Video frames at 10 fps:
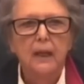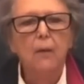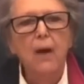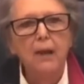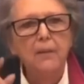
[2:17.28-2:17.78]
I
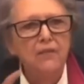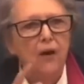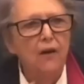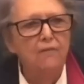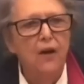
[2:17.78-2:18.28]
want to be
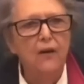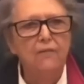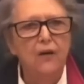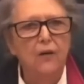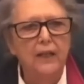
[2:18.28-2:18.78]
very,
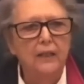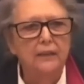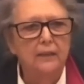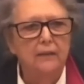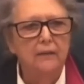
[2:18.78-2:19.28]
very, very
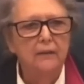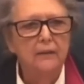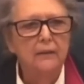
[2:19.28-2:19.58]
clear.